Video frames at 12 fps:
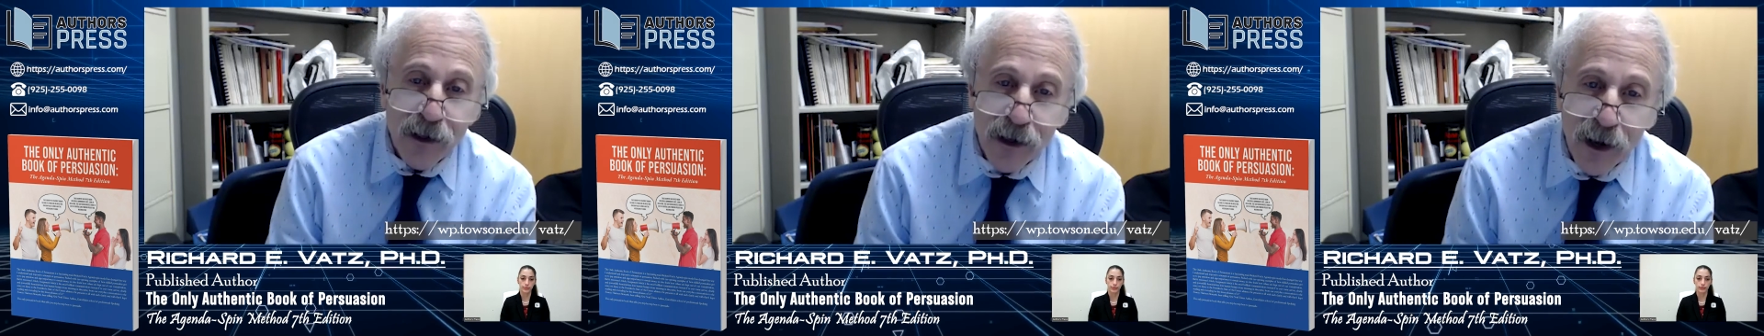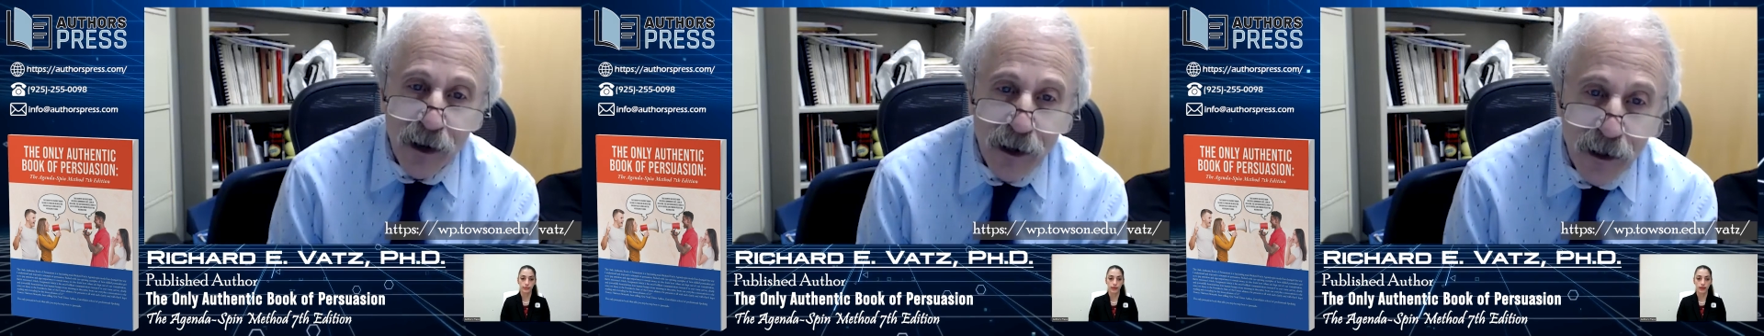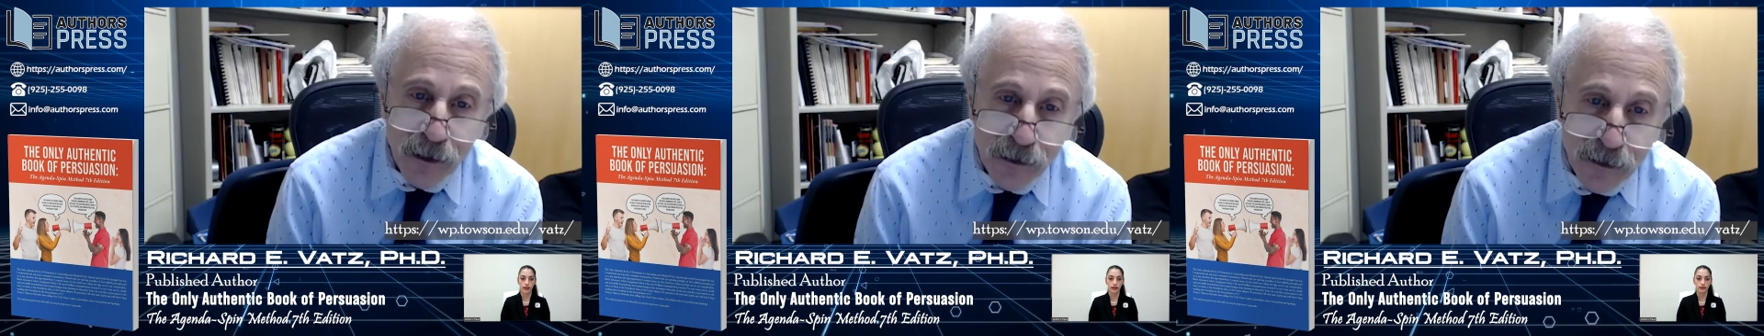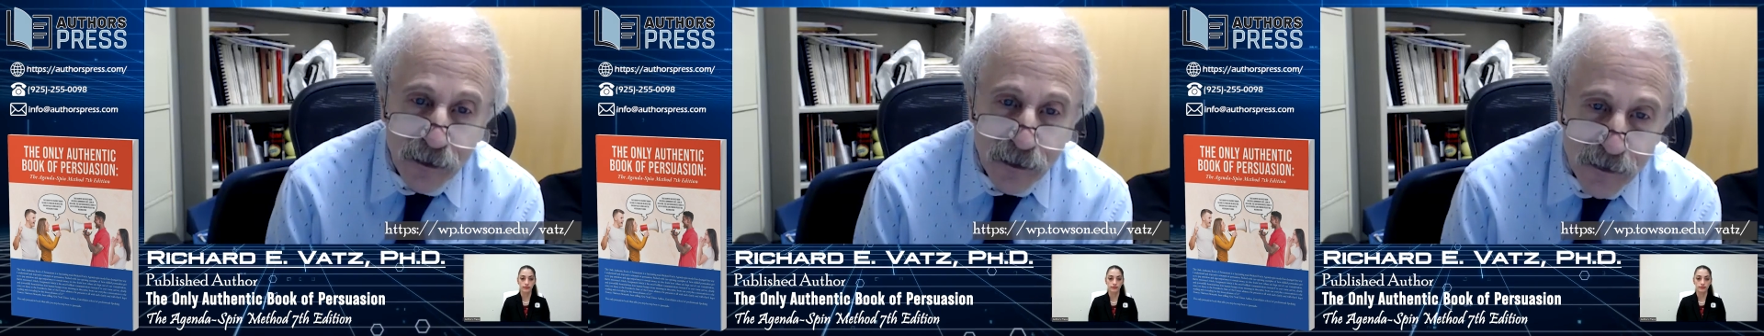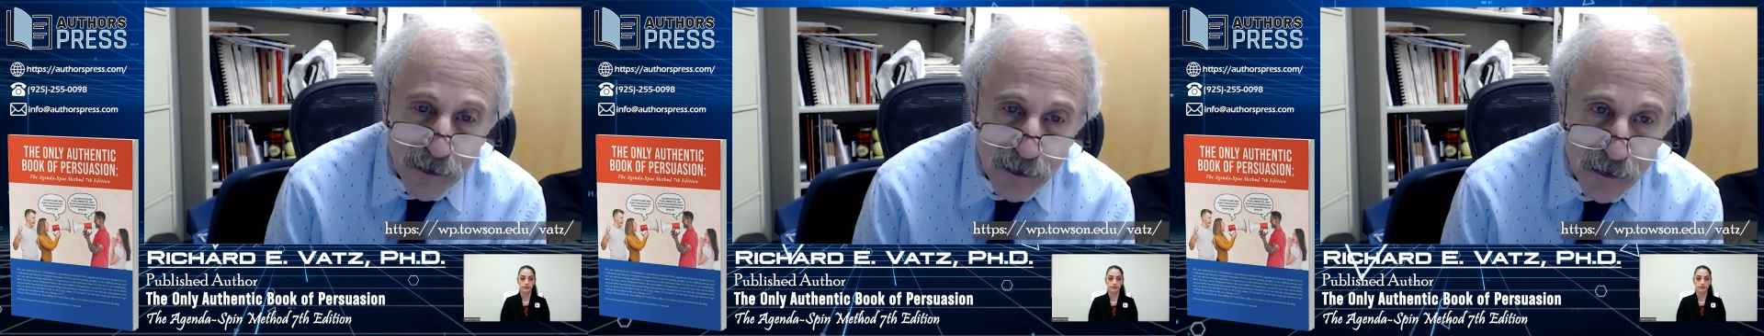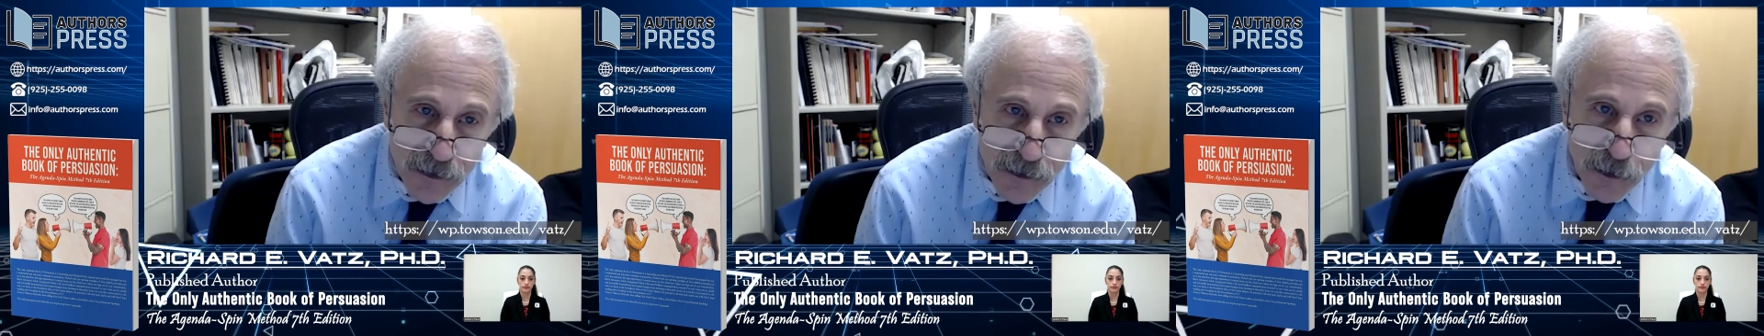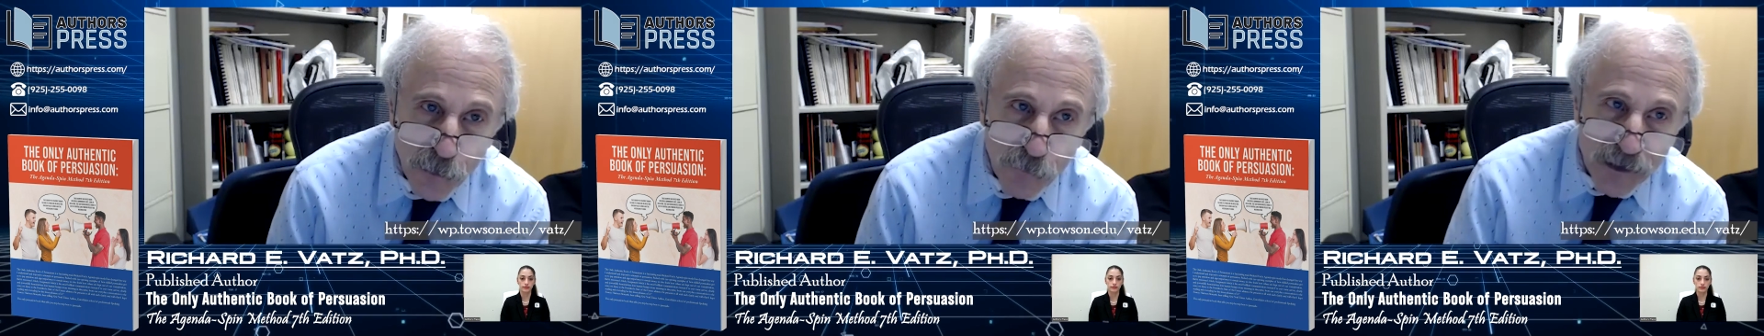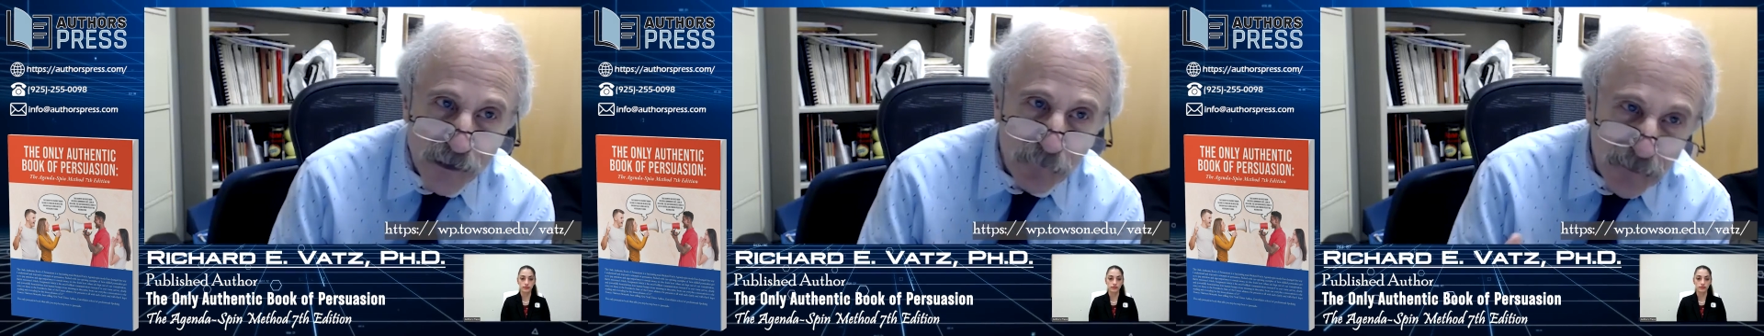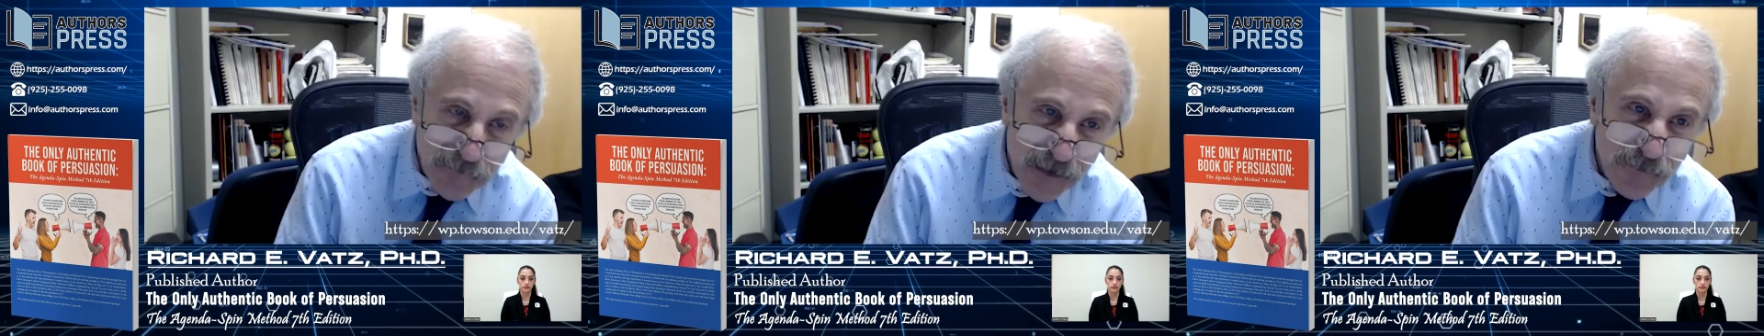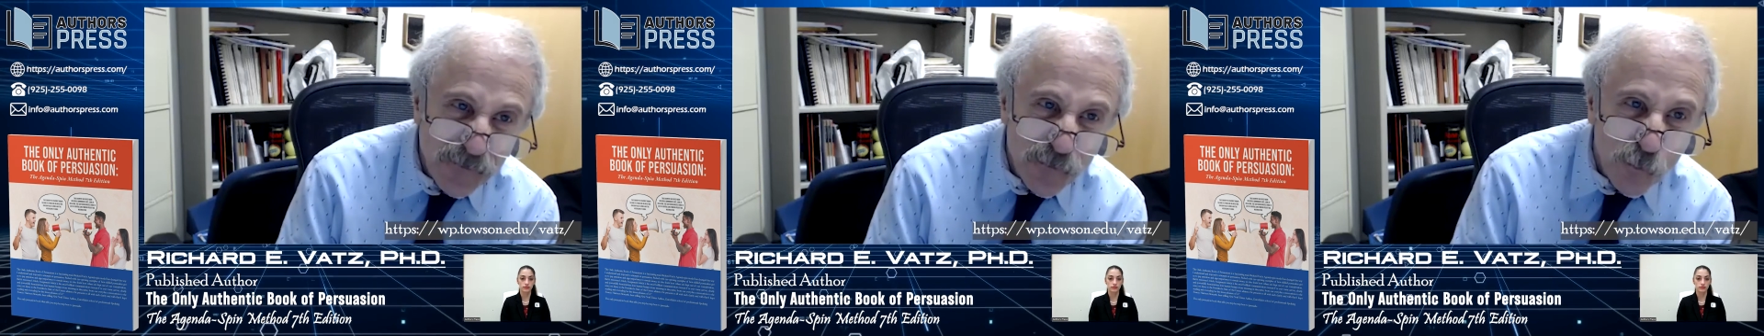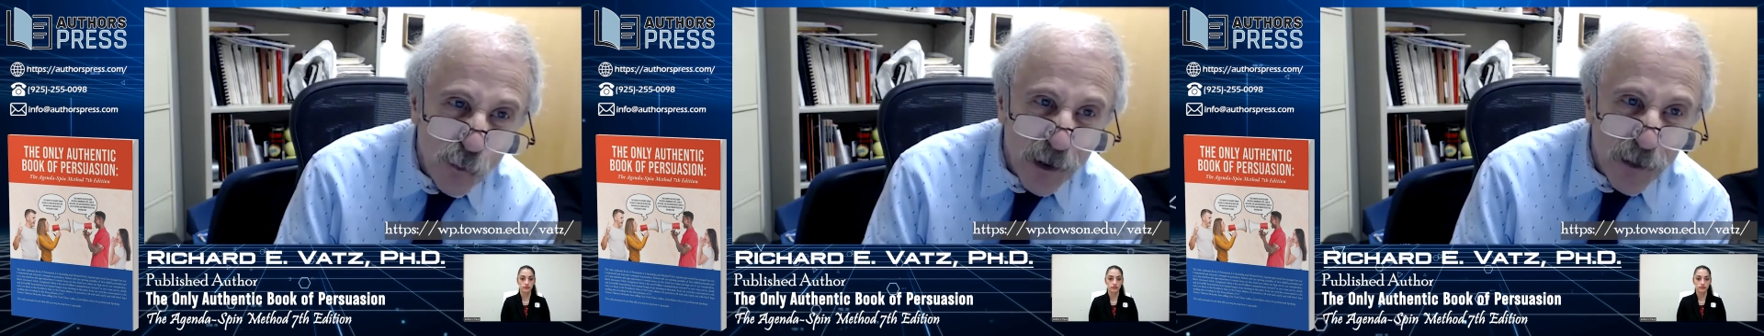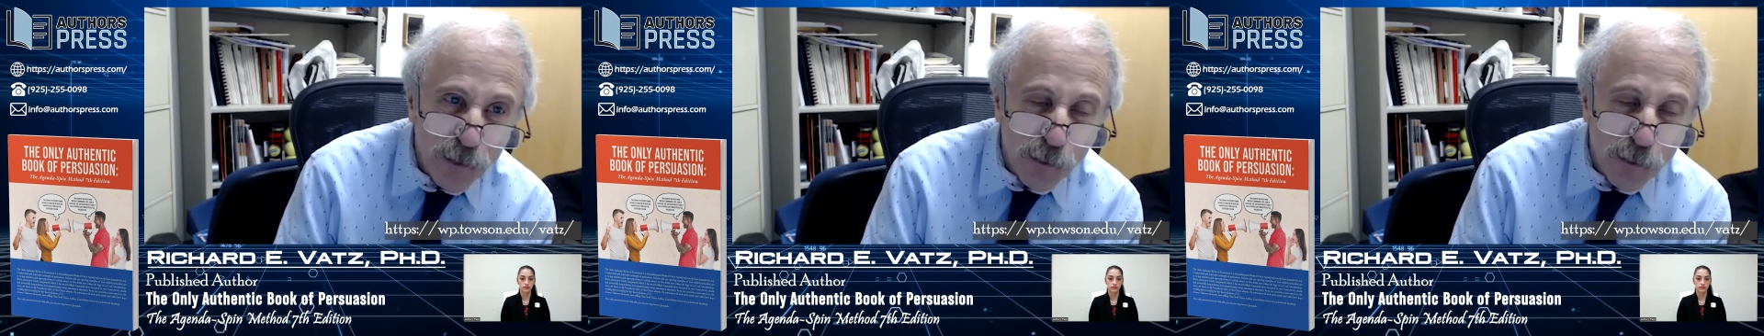in a position where you